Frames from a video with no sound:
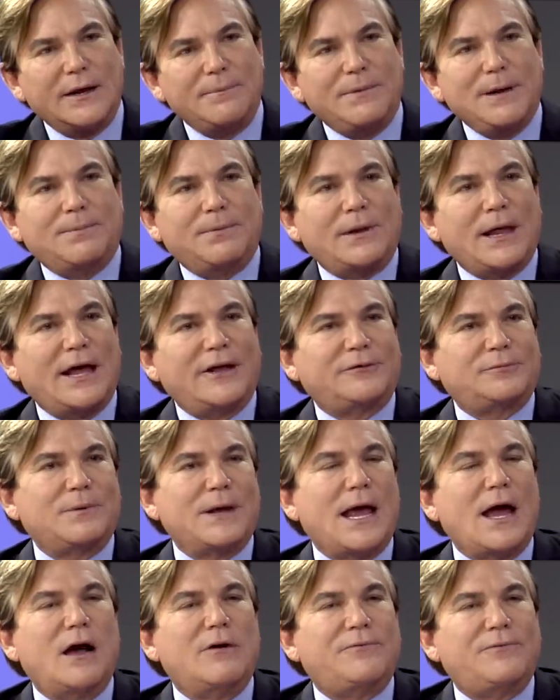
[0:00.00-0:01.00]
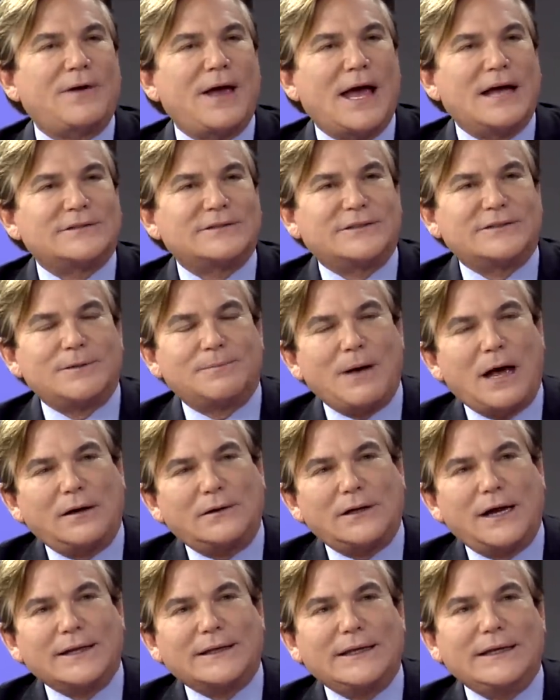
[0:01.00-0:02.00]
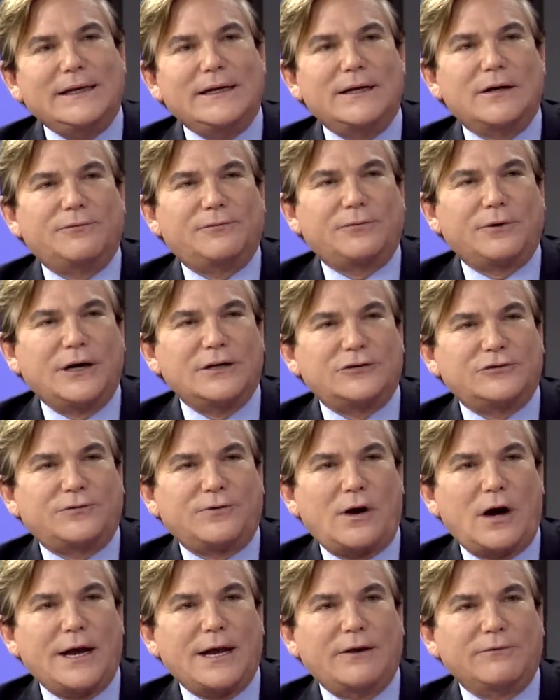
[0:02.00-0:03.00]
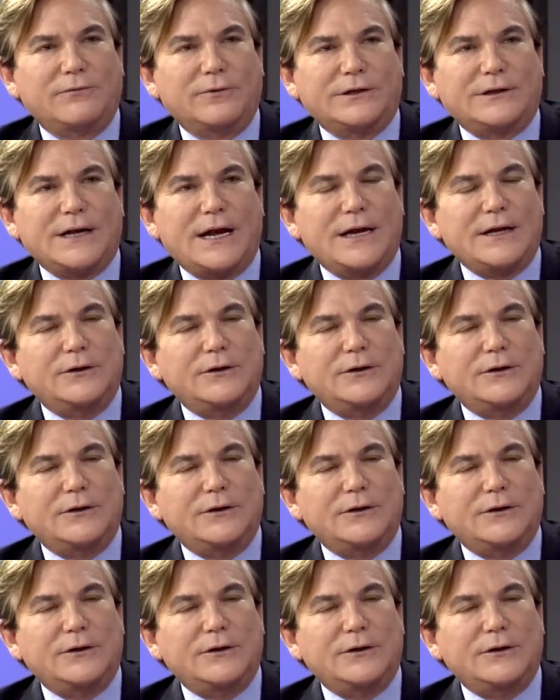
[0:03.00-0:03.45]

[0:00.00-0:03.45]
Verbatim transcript: People ask me how fast. It's about like eating a French fry every day.